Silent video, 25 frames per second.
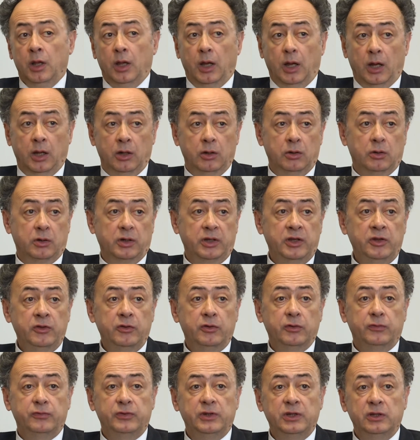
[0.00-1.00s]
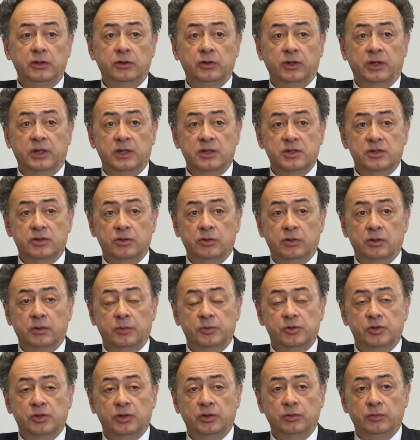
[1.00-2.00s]
Alors, in the field against
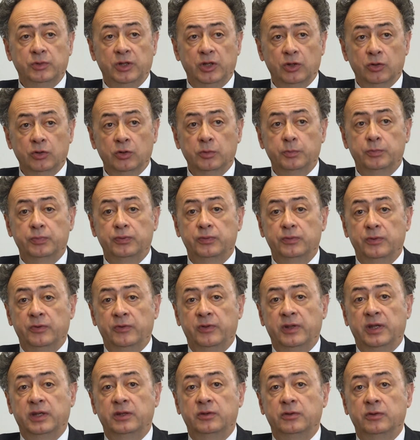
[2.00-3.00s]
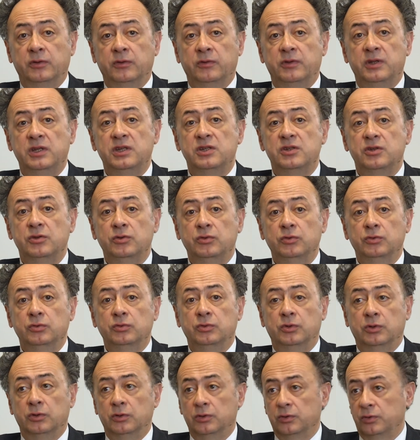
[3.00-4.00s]
corruption, we hope that this
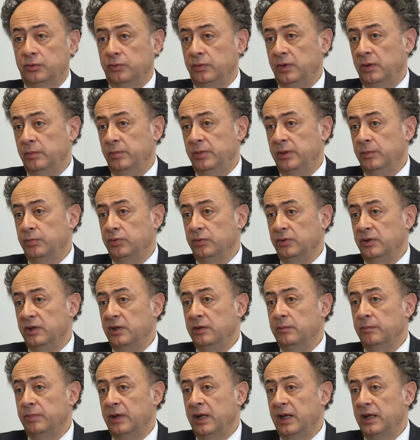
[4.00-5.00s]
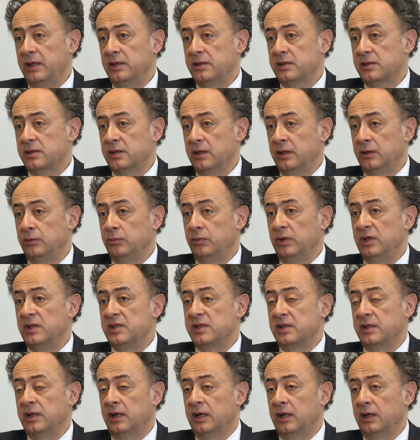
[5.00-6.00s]
new court will be put in place and will
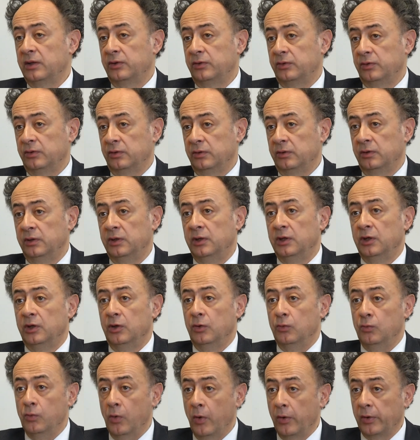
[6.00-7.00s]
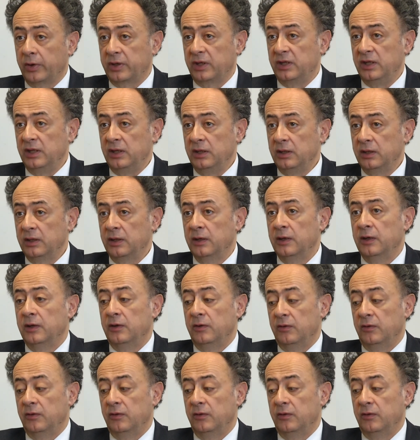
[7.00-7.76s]
start working.